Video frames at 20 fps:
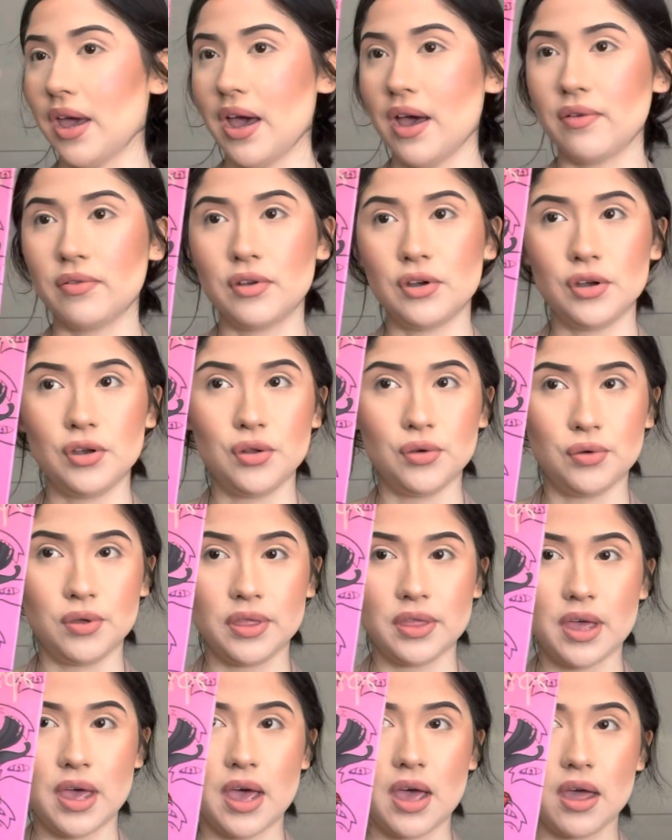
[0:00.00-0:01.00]
after doing
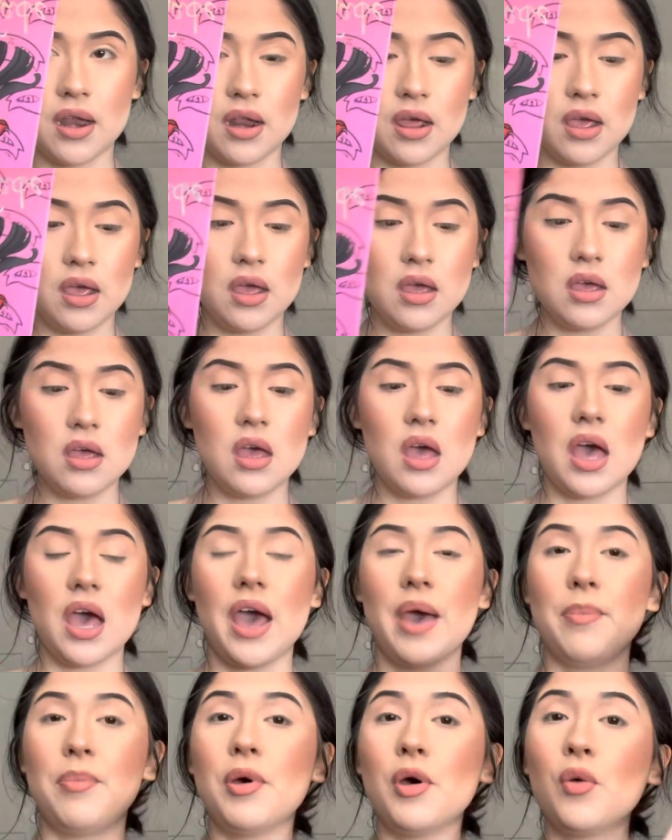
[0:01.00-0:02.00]
that, I
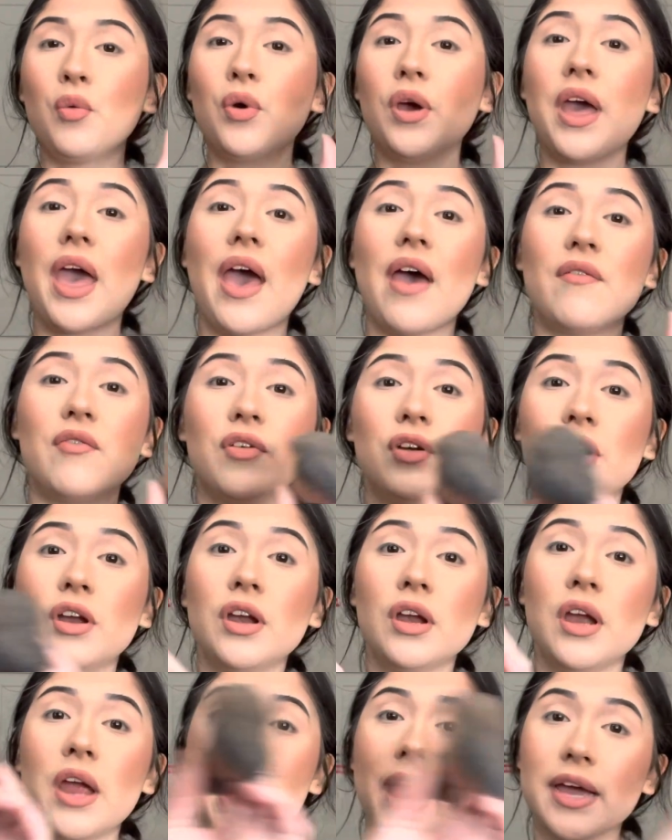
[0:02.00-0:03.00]
put
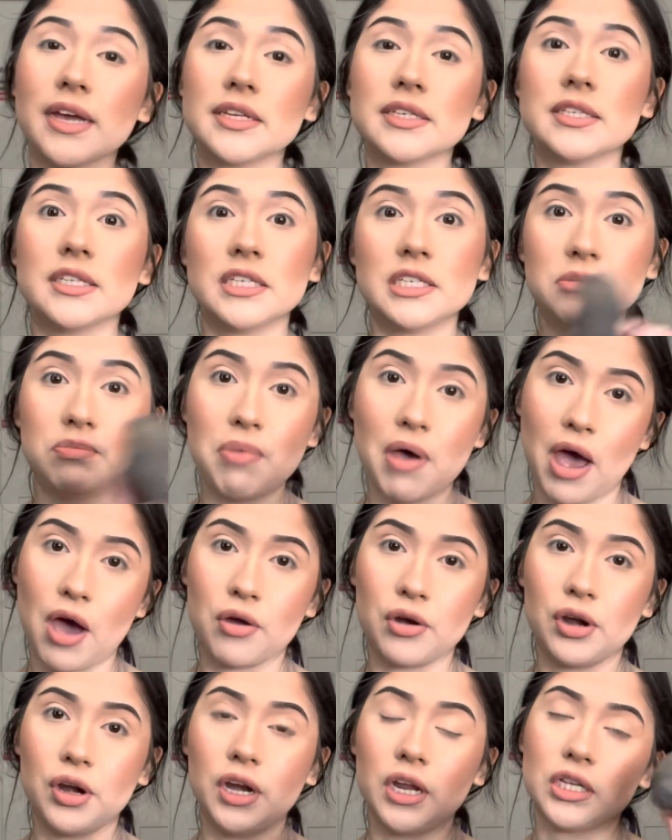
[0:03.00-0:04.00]
whatever excess
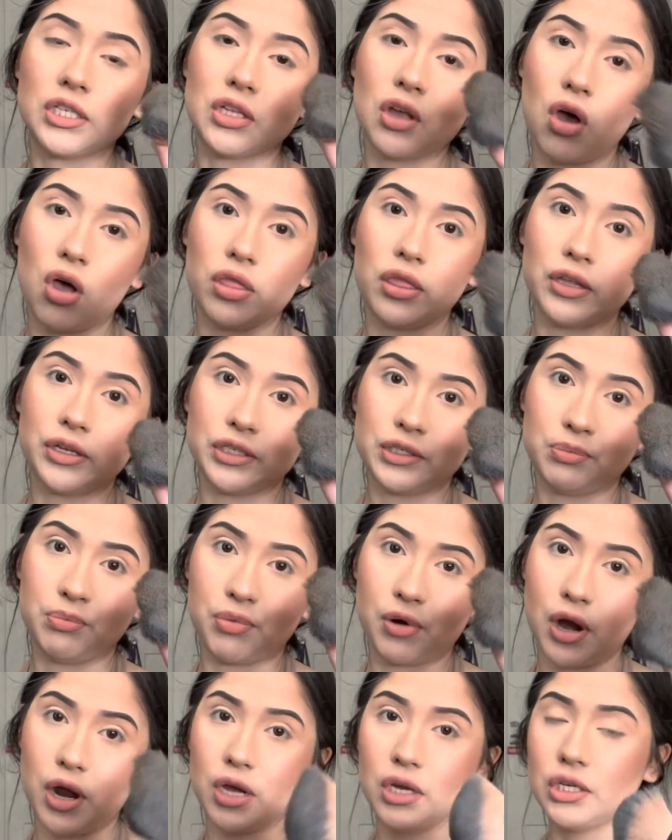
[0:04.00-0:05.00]
powder is on this
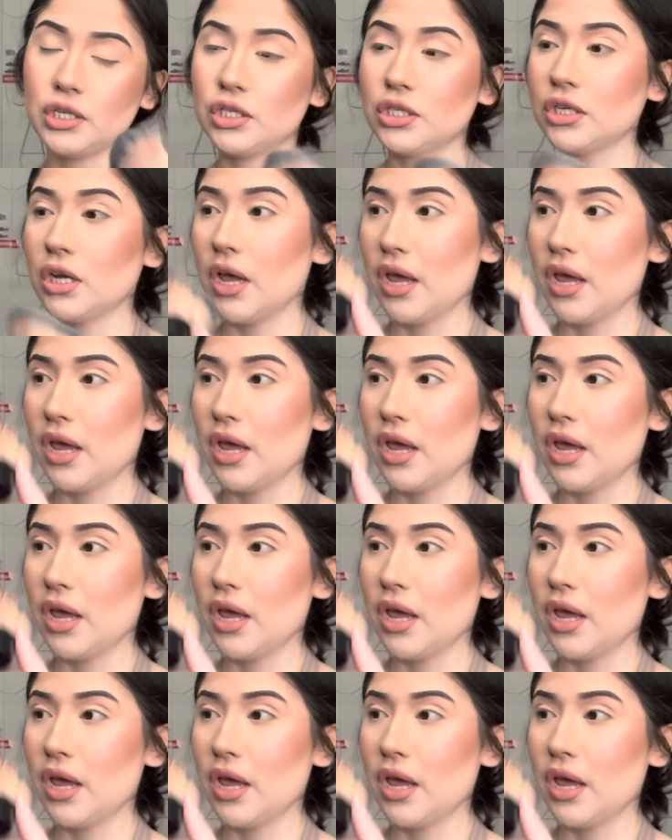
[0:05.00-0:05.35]
brush